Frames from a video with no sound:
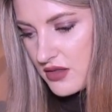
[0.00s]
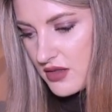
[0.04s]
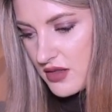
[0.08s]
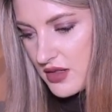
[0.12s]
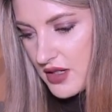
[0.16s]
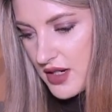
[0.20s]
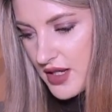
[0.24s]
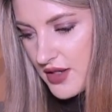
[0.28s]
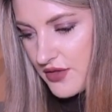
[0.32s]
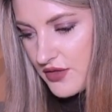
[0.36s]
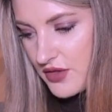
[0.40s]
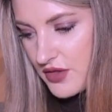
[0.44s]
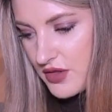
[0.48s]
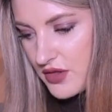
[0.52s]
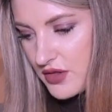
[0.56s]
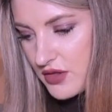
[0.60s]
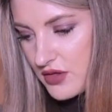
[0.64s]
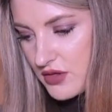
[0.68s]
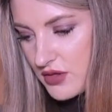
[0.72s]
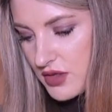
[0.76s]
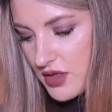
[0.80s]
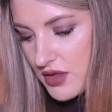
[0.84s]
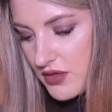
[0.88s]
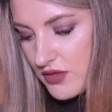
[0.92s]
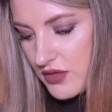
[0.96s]
11,
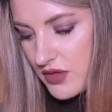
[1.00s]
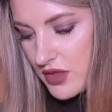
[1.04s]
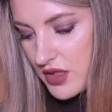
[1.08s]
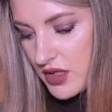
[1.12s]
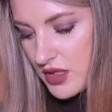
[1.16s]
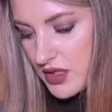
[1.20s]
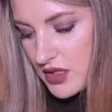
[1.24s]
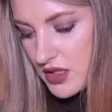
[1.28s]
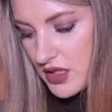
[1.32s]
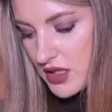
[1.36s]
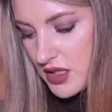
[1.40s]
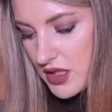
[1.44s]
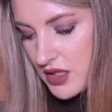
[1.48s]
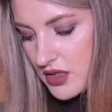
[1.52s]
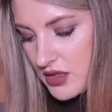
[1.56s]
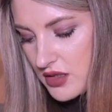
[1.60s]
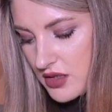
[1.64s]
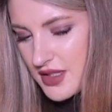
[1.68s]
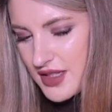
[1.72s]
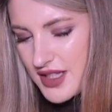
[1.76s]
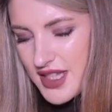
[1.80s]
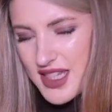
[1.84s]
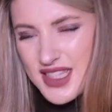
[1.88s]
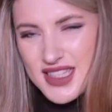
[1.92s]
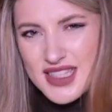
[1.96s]
12, 13,
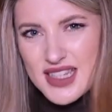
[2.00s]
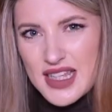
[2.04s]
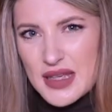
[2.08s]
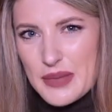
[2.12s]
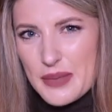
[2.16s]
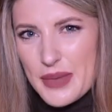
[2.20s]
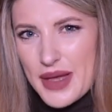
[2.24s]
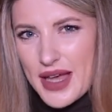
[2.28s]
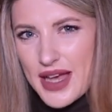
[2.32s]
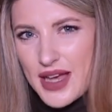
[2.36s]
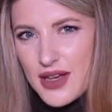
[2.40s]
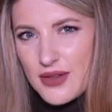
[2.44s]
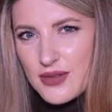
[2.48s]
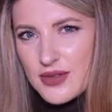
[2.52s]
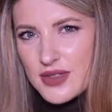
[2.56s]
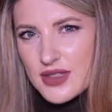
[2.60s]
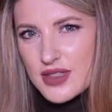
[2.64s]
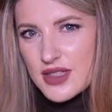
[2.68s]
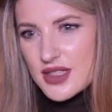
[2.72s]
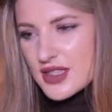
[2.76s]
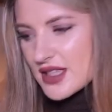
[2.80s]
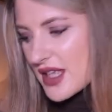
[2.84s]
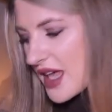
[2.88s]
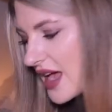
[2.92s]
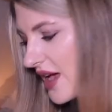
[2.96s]
£16
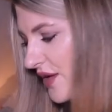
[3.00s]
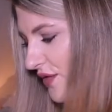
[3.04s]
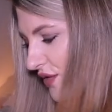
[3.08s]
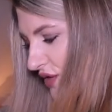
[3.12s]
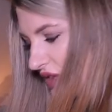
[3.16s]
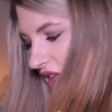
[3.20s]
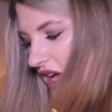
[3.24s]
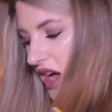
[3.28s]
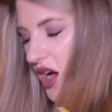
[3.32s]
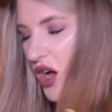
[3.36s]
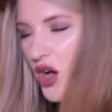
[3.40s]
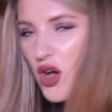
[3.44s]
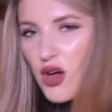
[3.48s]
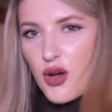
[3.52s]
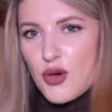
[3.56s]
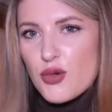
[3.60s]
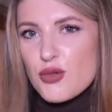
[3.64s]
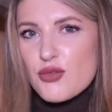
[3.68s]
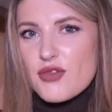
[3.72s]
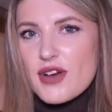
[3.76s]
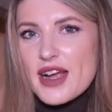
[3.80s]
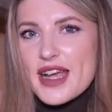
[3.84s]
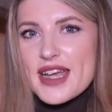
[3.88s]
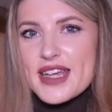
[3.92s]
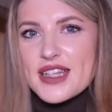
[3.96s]
is that for that whole
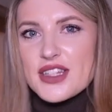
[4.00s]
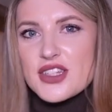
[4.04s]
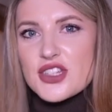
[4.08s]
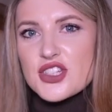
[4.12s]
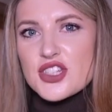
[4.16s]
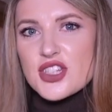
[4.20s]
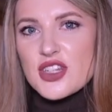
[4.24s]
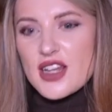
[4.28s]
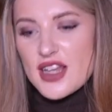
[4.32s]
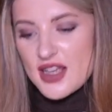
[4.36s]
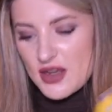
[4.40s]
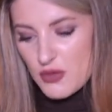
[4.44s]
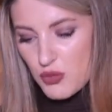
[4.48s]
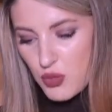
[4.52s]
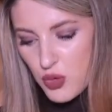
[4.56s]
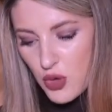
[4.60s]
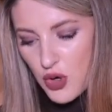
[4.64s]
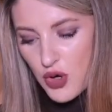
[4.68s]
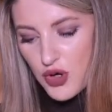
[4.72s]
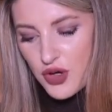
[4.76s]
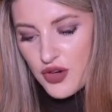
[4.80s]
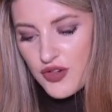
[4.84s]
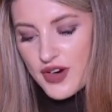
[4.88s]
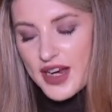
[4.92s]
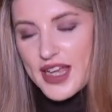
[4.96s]
range? And like,
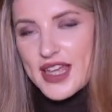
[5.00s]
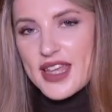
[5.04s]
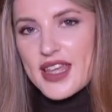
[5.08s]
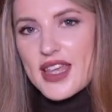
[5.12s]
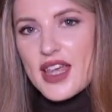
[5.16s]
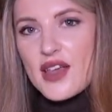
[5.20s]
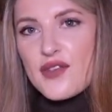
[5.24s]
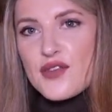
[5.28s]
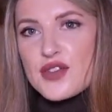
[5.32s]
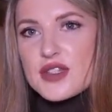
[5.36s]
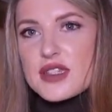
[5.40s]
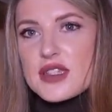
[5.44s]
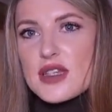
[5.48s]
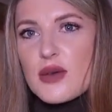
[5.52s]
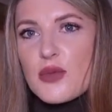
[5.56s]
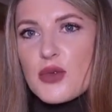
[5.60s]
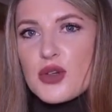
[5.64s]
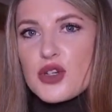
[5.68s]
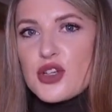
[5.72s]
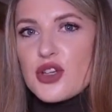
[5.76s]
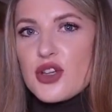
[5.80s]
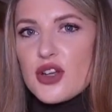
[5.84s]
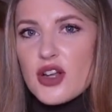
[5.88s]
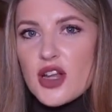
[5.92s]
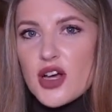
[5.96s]
what a great gift for someone
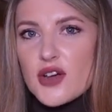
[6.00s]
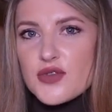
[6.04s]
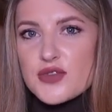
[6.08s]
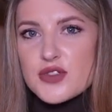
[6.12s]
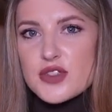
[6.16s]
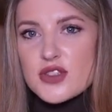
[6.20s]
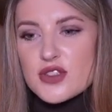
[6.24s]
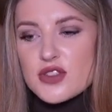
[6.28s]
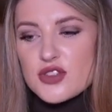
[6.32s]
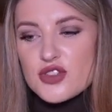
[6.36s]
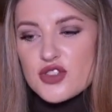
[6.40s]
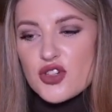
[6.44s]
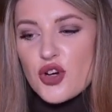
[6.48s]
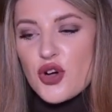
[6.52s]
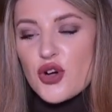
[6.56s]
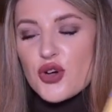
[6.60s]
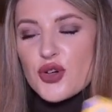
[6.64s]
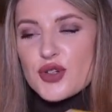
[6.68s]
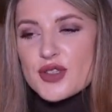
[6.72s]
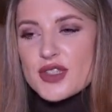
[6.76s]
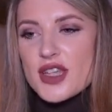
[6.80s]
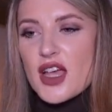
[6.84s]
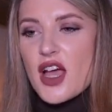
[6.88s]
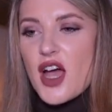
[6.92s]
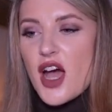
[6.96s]
who loves
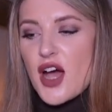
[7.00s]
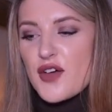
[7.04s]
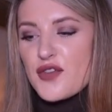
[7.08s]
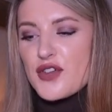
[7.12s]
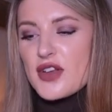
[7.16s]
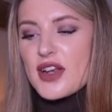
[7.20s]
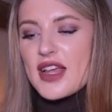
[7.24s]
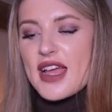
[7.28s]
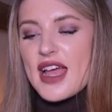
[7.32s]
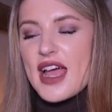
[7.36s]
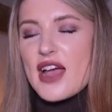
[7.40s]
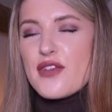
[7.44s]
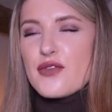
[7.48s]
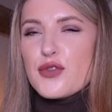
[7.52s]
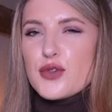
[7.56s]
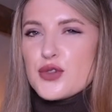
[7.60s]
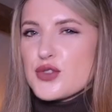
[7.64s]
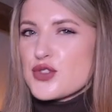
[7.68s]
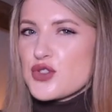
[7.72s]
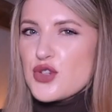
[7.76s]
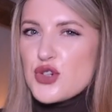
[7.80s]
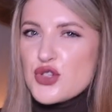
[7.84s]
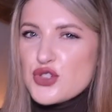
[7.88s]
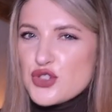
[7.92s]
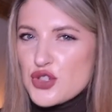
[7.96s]
dogs. I feel like
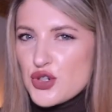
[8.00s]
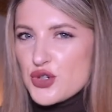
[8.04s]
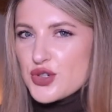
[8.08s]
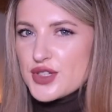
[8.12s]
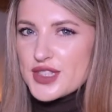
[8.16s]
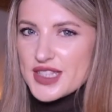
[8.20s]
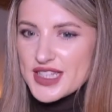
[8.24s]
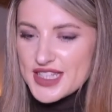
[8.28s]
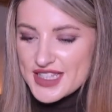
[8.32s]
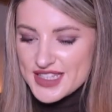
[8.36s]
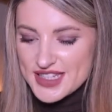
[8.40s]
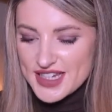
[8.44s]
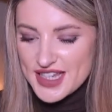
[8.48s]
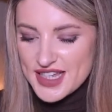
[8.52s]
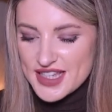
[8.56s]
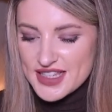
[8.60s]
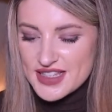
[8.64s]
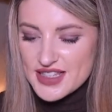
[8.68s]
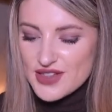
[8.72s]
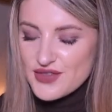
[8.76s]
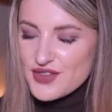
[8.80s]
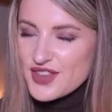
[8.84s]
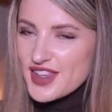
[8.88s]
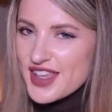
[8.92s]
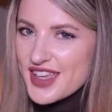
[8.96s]
everyone's got dogs these days,
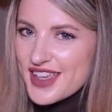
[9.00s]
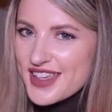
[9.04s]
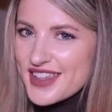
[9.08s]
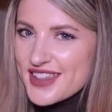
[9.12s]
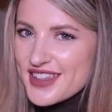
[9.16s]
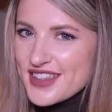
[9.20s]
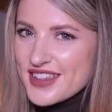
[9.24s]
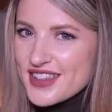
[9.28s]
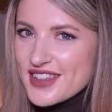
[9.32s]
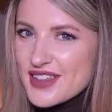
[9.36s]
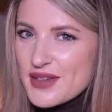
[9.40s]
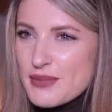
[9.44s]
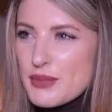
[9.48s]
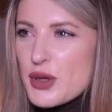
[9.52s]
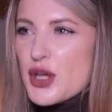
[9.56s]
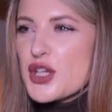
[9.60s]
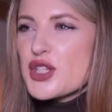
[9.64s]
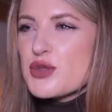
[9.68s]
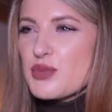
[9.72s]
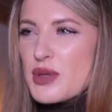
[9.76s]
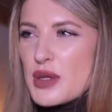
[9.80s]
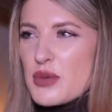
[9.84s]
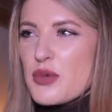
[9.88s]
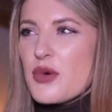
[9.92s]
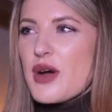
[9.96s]
haven't they?
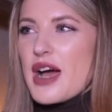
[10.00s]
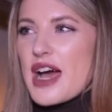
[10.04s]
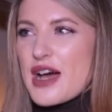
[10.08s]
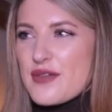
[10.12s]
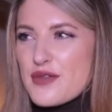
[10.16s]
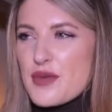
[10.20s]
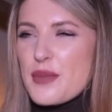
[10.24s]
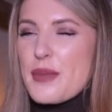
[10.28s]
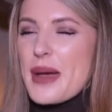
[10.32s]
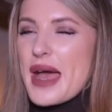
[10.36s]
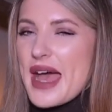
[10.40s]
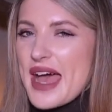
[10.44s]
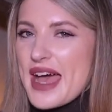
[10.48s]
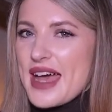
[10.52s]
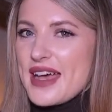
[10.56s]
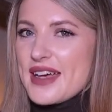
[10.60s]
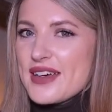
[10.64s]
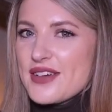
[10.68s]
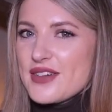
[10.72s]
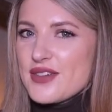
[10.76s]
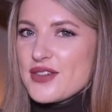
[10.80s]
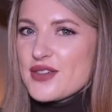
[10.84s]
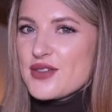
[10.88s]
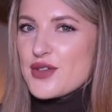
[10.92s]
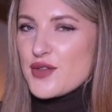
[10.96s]
Most people have a pet
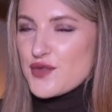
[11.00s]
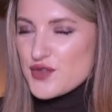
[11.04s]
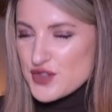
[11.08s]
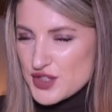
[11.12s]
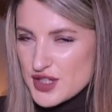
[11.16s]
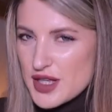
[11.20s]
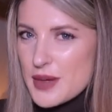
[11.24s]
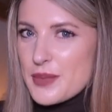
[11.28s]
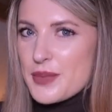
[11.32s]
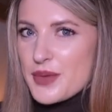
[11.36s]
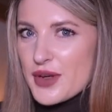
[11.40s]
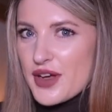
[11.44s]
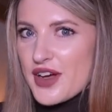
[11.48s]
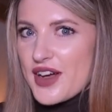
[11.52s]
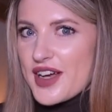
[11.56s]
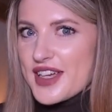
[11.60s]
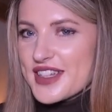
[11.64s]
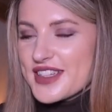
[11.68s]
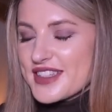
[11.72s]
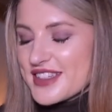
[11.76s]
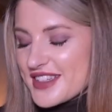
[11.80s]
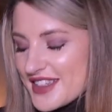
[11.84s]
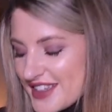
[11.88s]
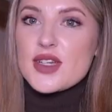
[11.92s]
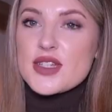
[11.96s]
of some
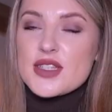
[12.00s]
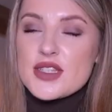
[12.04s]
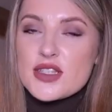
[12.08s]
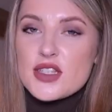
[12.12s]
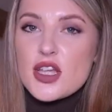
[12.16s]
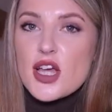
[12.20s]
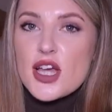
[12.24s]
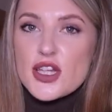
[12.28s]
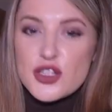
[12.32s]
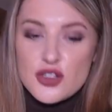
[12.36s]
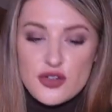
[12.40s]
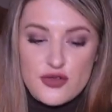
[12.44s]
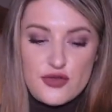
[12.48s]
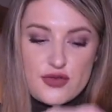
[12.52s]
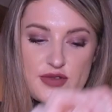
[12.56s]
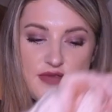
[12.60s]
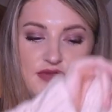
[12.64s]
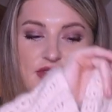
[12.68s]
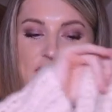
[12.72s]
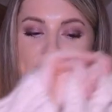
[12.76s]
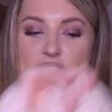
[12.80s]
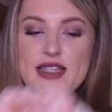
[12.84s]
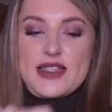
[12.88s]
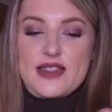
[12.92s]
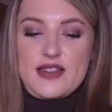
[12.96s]
kind. I started off with
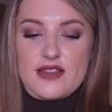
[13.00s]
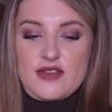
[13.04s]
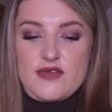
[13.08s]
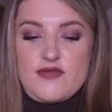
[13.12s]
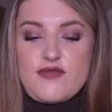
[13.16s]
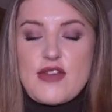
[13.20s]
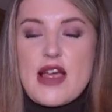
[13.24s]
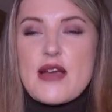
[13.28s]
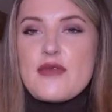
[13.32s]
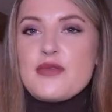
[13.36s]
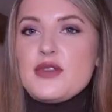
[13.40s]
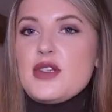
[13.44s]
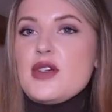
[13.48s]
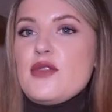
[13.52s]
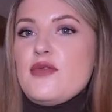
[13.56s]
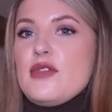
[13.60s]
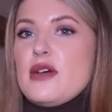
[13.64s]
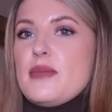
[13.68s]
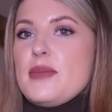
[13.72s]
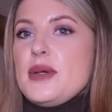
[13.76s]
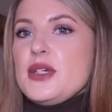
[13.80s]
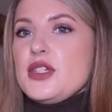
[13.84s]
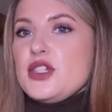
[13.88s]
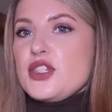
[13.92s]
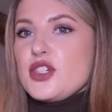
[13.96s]
this wrapped up
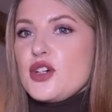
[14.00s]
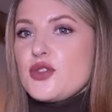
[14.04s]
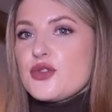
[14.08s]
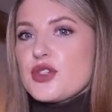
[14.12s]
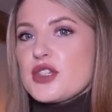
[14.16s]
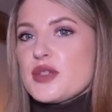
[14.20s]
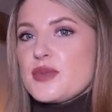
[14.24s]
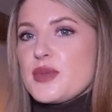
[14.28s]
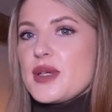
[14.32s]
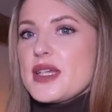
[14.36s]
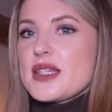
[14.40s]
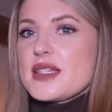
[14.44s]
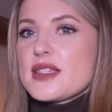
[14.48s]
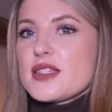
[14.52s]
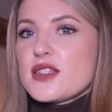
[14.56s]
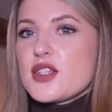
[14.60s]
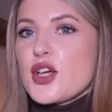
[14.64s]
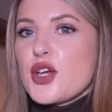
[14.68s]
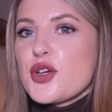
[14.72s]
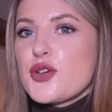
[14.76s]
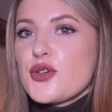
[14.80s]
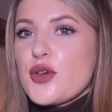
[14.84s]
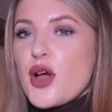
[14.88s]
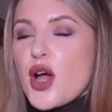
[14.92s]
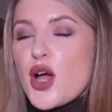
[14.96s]
around my shoulders, but it's
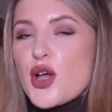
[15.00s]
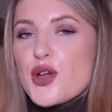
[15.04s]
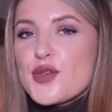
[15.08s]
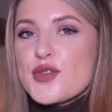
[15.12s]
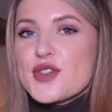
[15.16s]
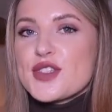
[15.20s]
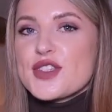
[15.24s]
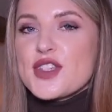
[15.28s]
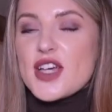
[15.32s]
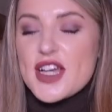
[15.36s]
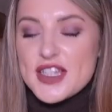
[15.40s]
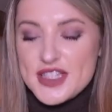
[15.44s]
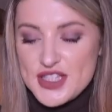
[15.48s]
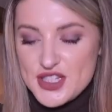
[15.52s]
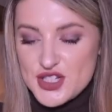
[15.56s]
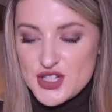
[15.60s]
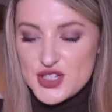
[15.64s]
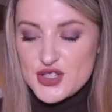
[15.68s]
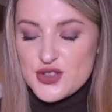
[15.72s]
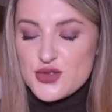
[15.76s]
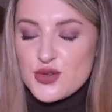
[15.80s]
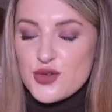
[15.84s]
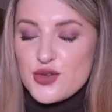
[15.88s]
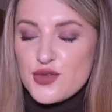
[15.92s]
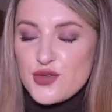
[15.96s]
so oversized, it
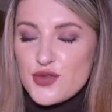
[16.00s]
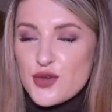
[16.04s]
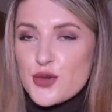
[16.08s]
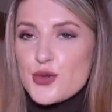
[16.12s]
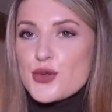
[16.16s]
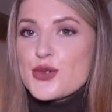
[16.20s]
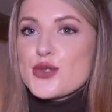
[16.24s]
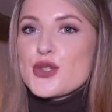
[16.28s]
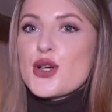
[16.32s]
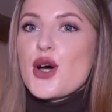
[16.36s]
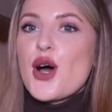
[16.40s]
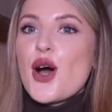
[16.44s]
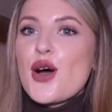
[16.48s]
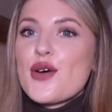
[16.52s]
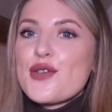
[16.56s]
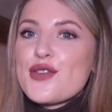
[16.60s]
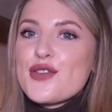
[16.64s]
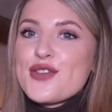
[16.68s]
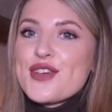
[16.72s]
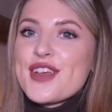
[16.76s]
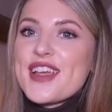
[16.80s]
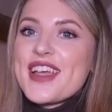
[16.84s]
just sort of falls off.